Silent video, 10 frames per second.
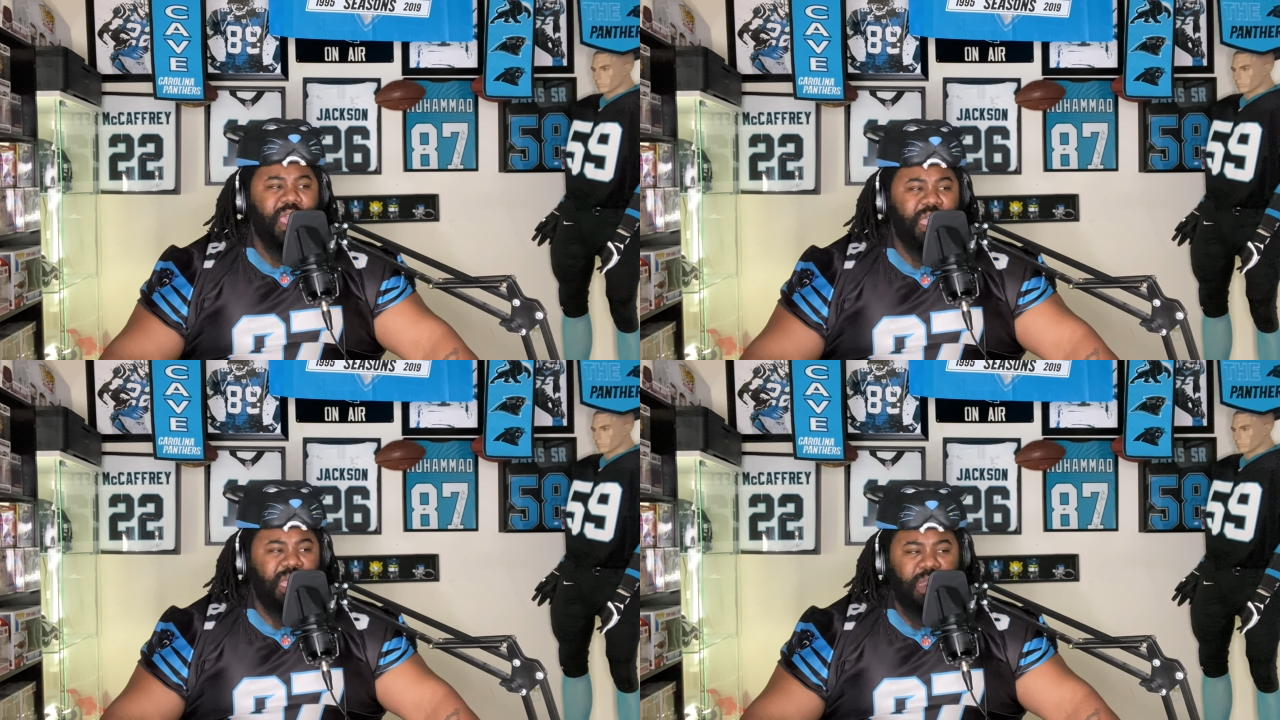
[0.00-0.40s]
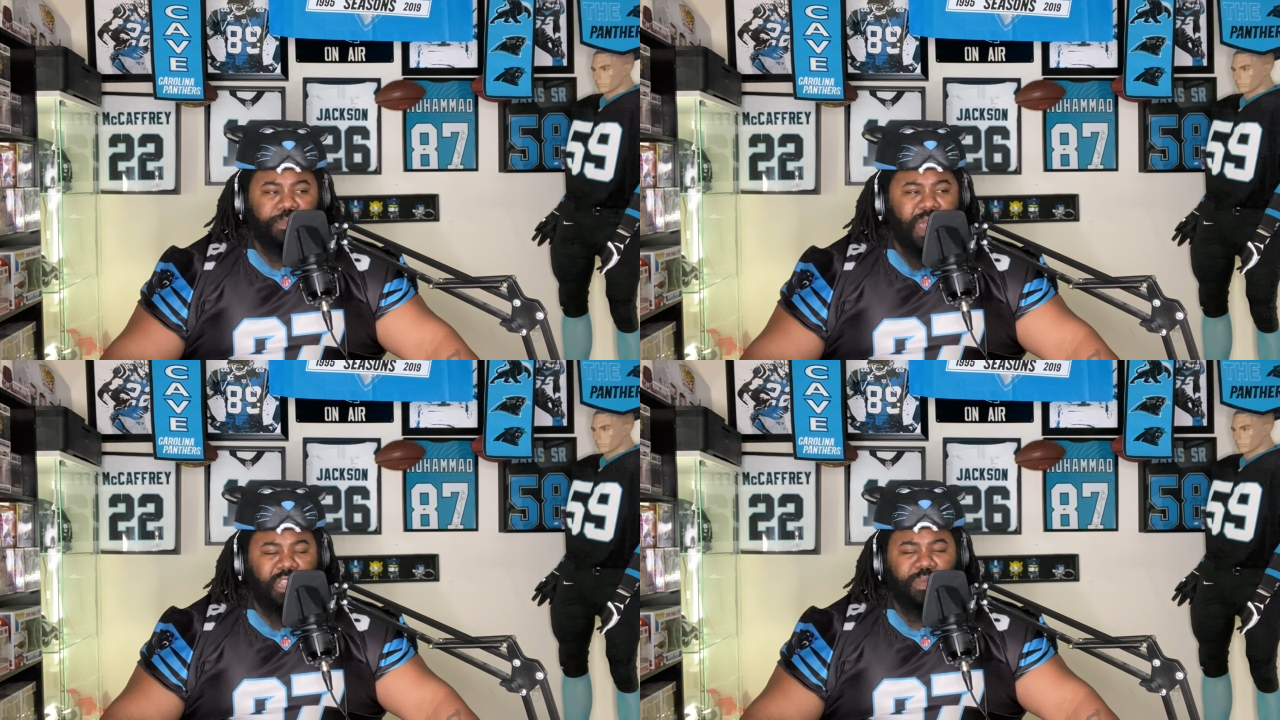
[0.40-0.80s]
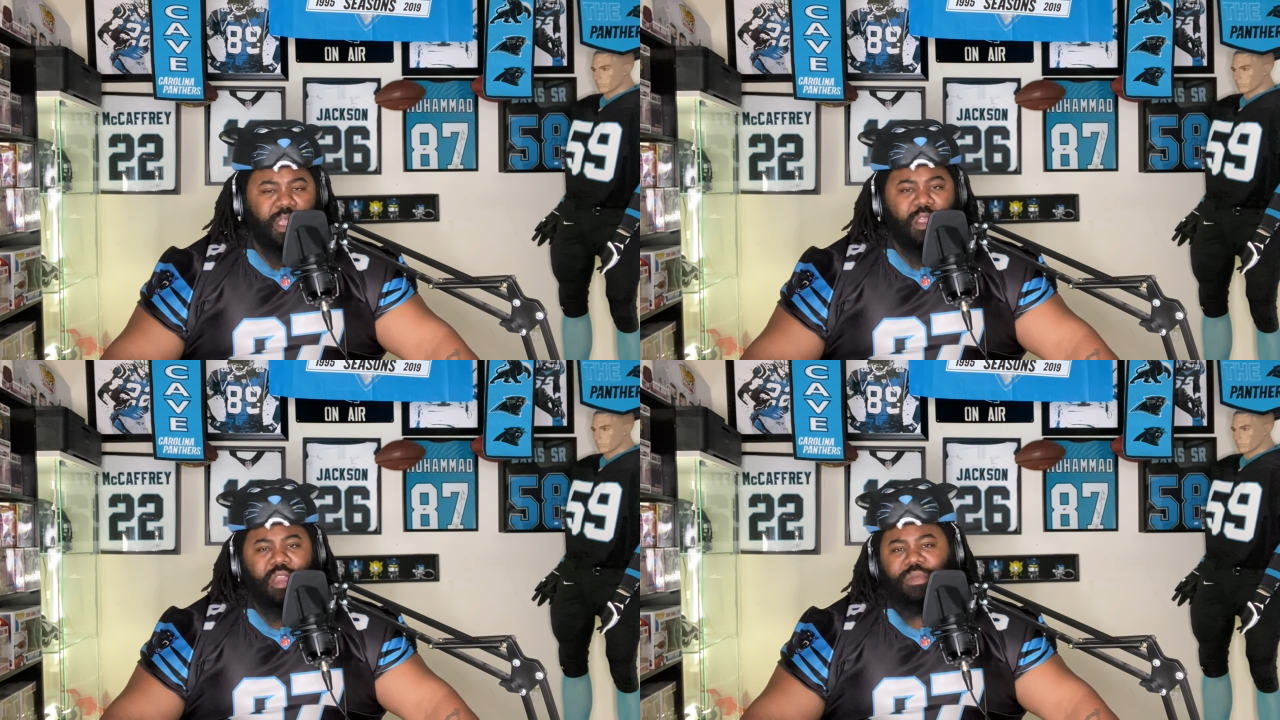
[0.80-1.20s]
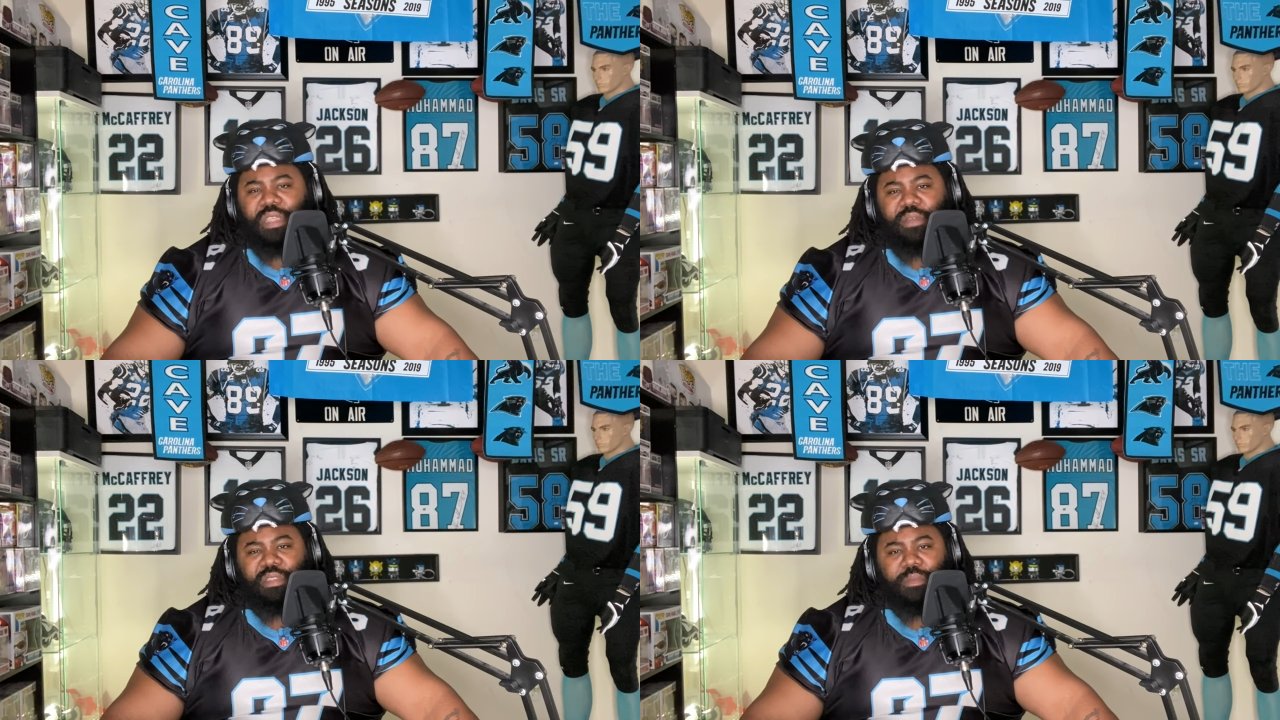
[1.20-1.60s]
He could have possibly earned
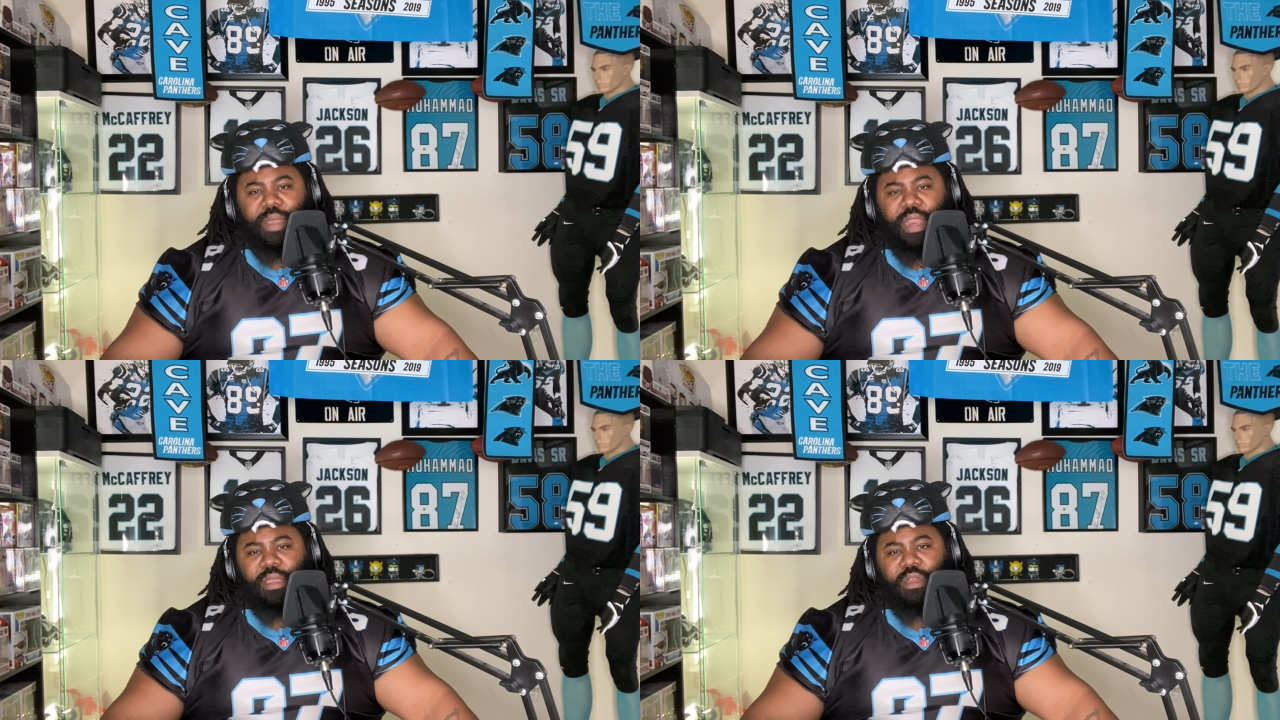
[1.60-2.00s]
himself some money.